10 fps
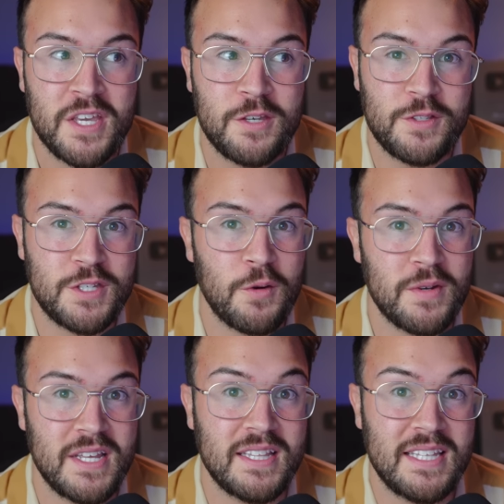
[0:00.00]
you
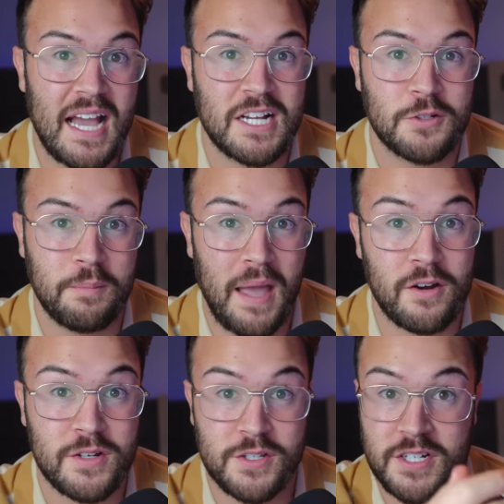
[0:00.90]
don't need the actual
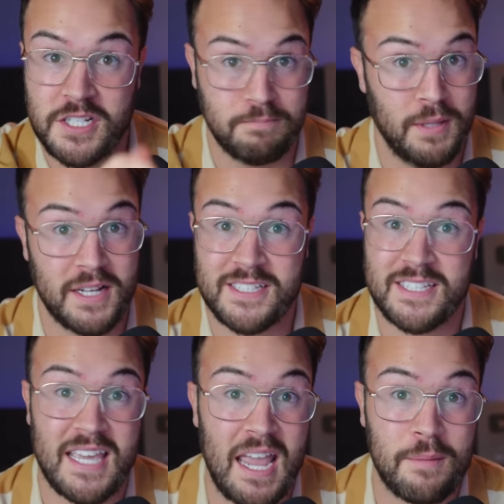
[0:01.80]
batteries. You can just plug into
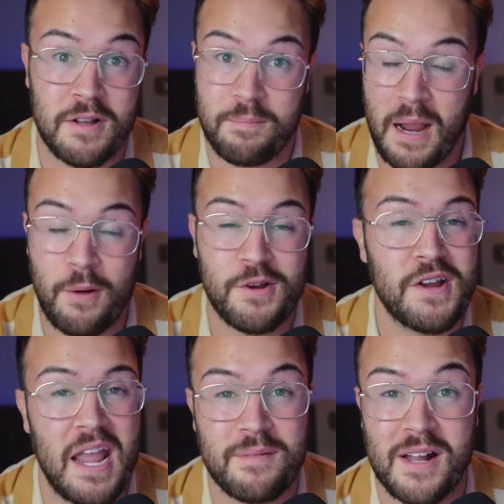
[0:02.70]
the camera, power your
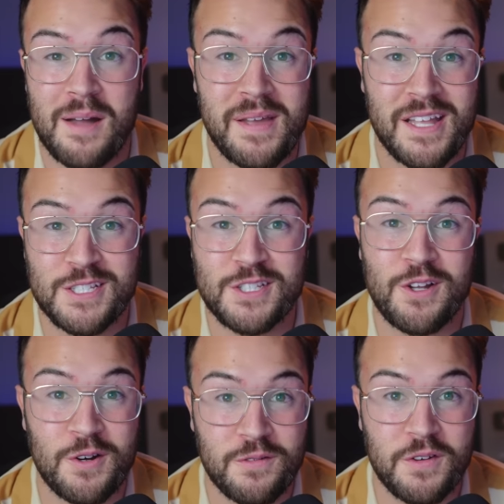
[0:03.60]
camera up, and start